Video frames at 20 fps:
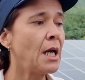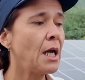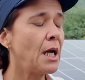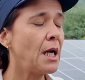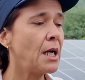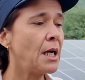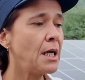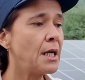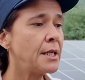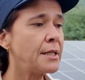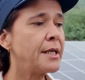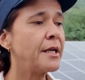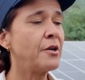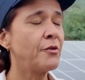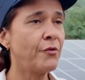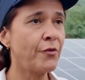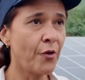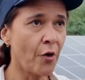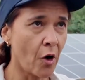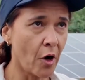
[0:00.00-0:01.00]

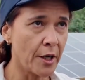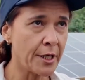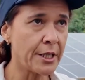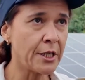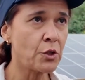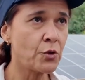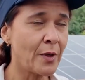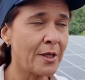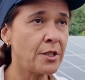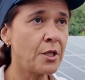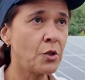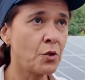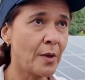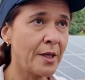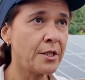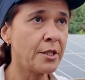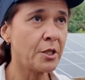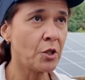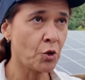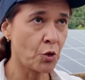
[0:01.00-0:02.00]
Therefore, in
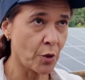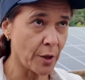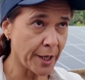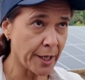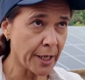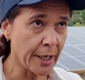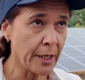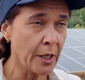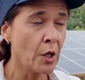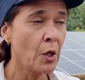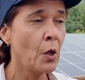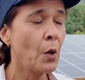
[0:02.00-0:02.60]
2023,